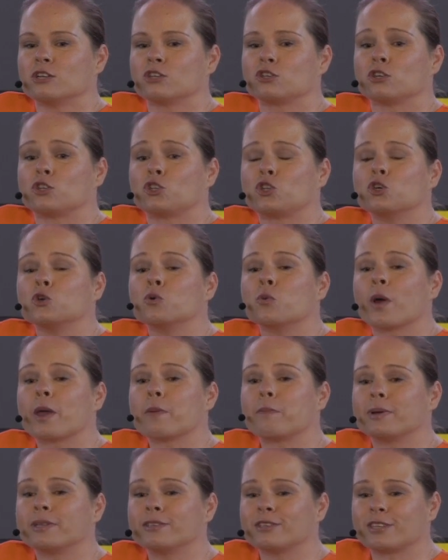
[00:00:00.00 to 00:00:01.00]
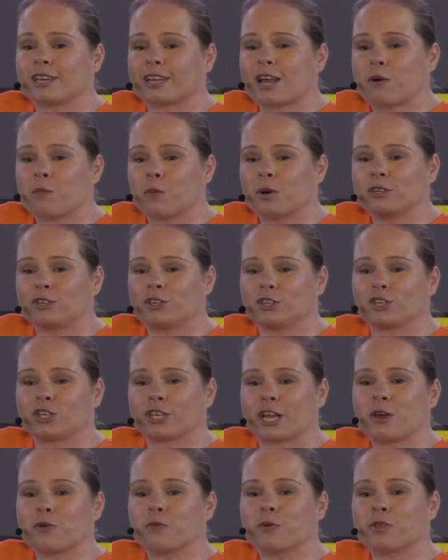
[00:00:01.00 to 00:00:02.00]
So 2 weapons that I want to
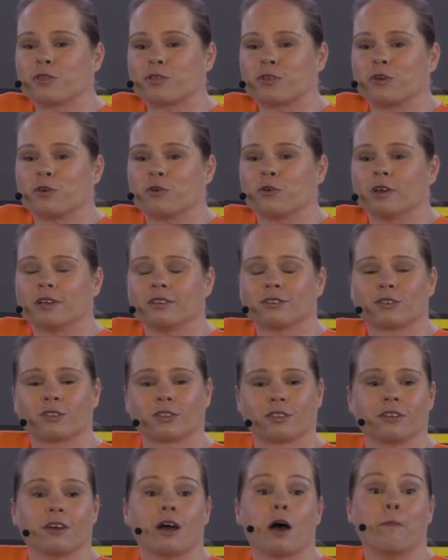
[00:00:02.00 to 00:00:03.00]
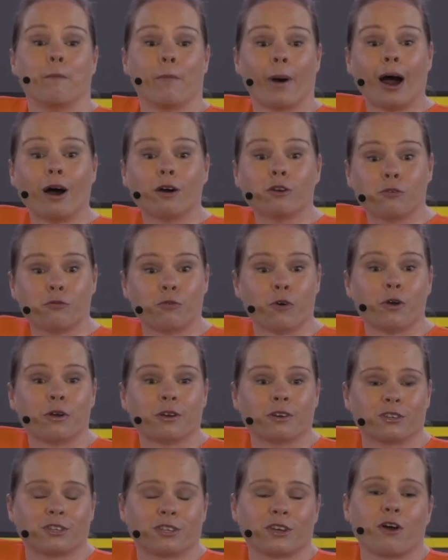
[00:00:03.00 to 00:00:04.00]
share with you is about
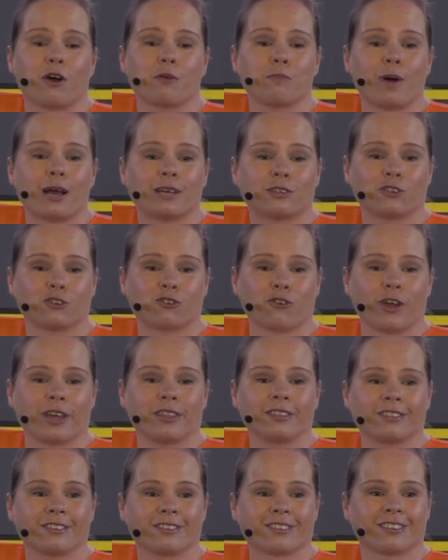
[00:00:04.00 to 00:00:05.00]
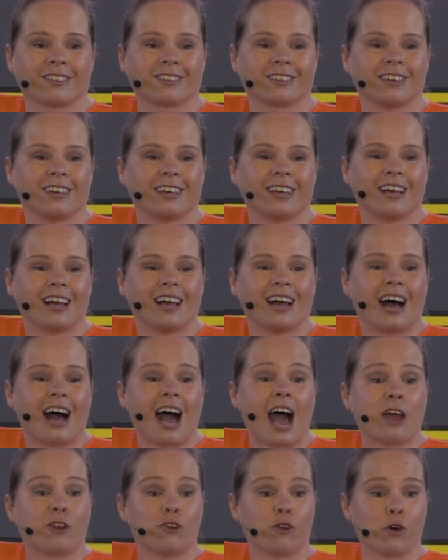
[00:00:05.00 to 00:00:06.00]
focusing on my strengths.
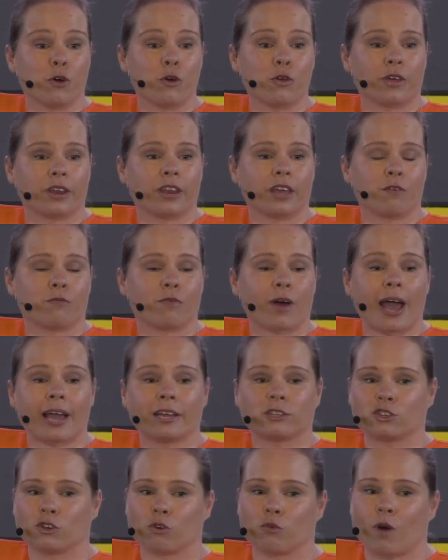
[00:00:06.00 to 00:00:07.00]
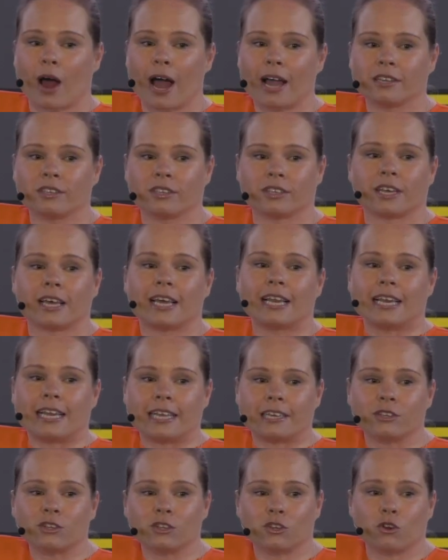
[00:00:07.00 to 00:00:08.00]
I know that if I had to write a
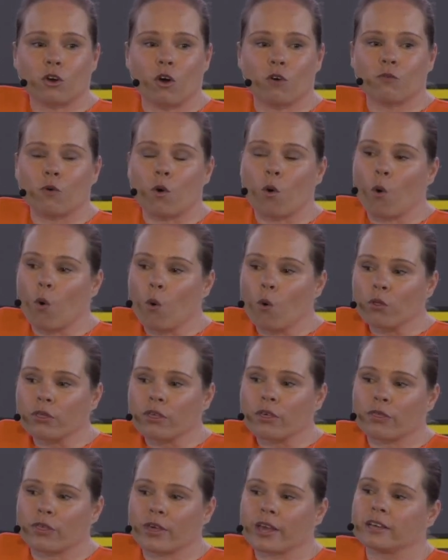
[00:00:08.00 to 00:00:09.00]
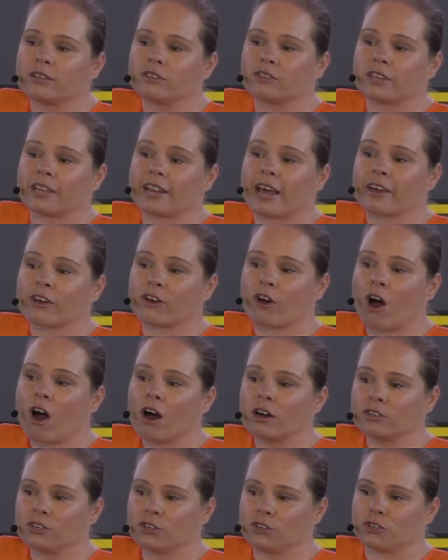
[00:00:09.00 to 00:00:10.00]
list of all the things that I
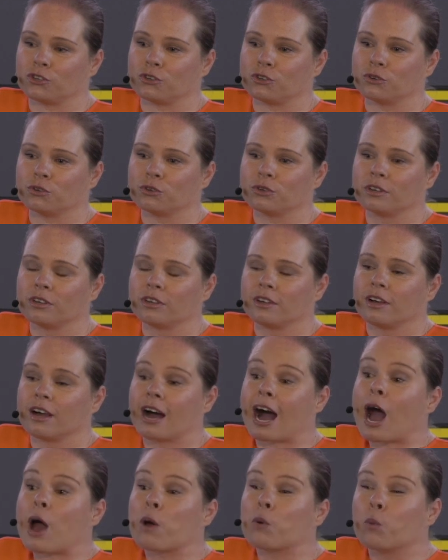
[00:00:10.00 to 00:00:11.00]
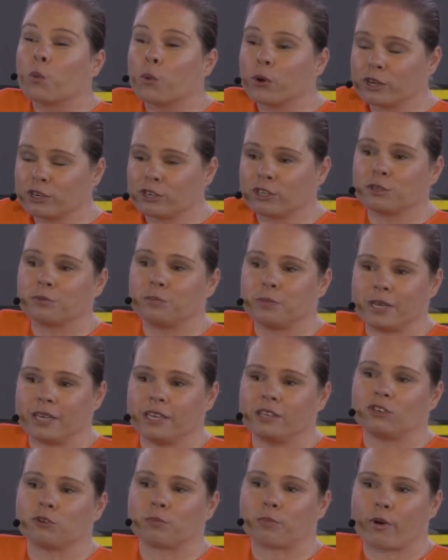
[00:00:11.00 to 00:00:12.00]
can't do, I would
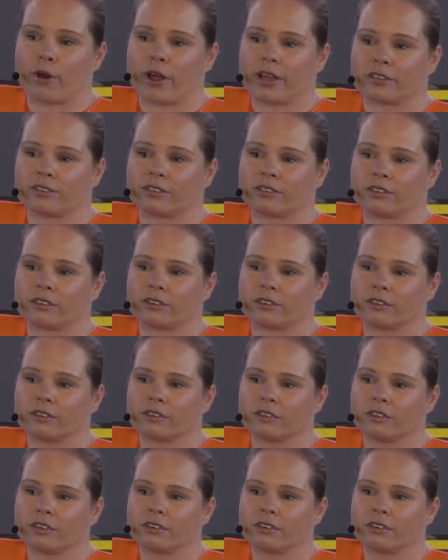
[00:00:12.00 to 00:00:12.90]
be depressed.